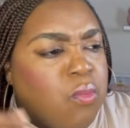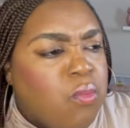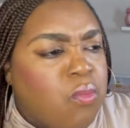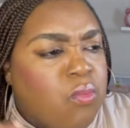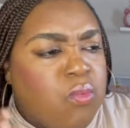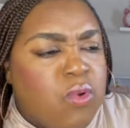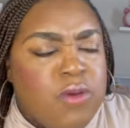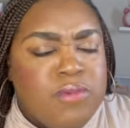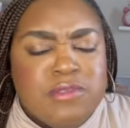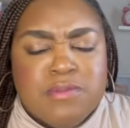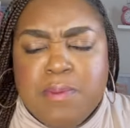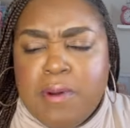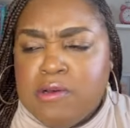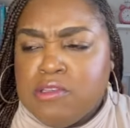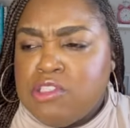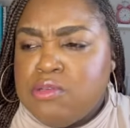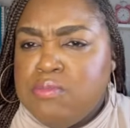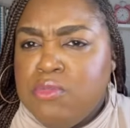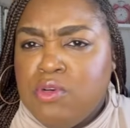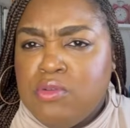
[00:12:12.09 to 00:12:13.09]
we were
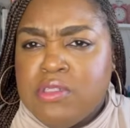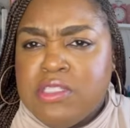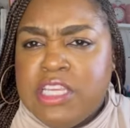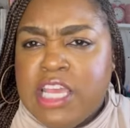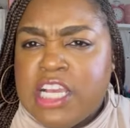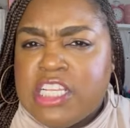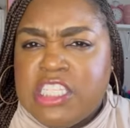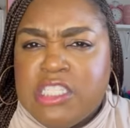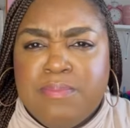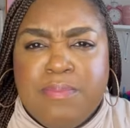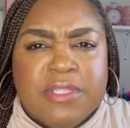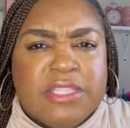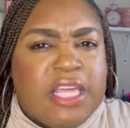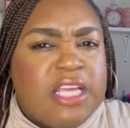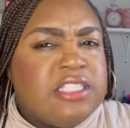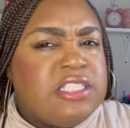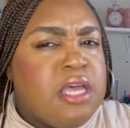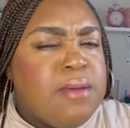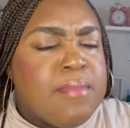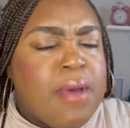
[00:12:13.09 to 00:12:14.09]
supposed to move to Texas, but
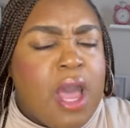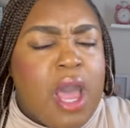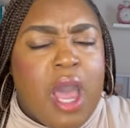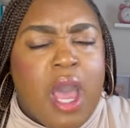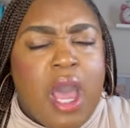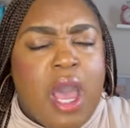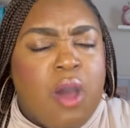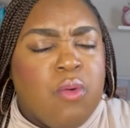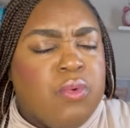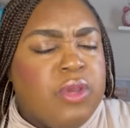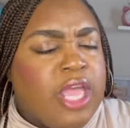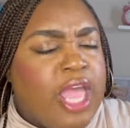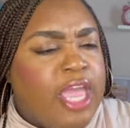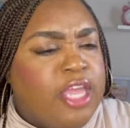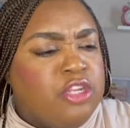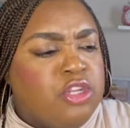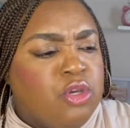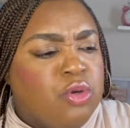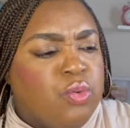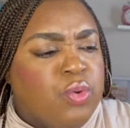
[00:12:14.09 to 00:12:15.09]
they talking about, we
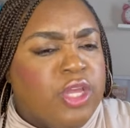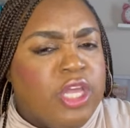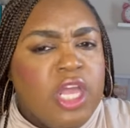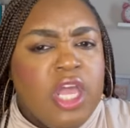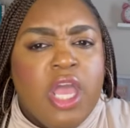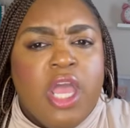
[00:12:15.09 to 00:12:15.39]
can't do it.